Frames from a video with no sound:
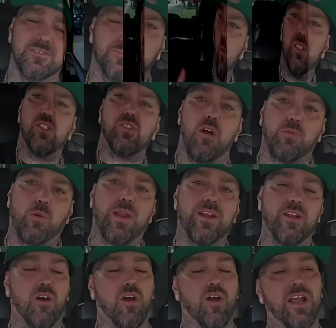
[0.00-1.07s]
We start with
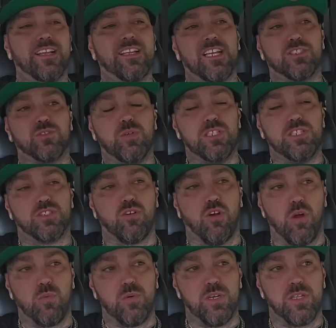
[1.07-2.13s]
Radar. I guess we
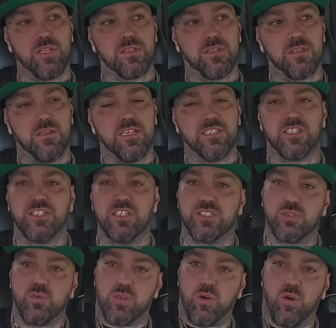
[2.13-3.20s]
start with his
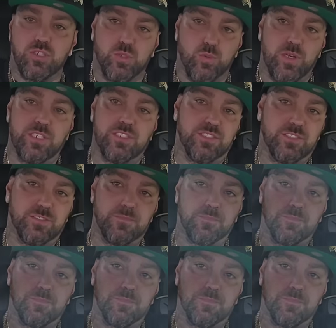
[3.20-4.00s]
initial incarceration.